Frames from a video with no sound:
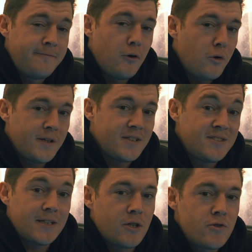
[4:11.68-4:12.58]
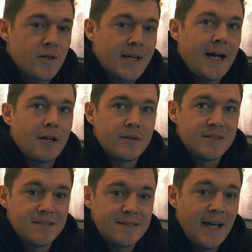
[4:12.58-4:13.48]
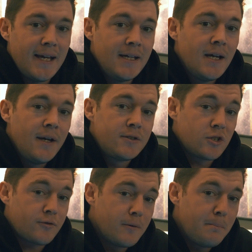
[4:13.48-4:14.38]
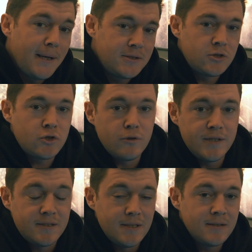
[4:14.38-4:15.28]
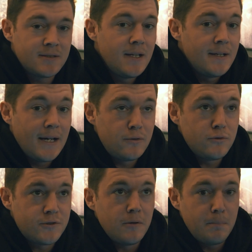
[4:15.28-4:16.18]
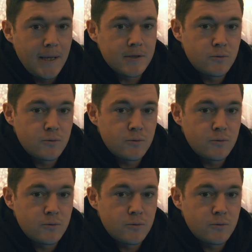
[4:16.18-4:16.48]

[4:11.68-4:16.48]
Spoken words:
400 to 600 calories a day just from better choices and also better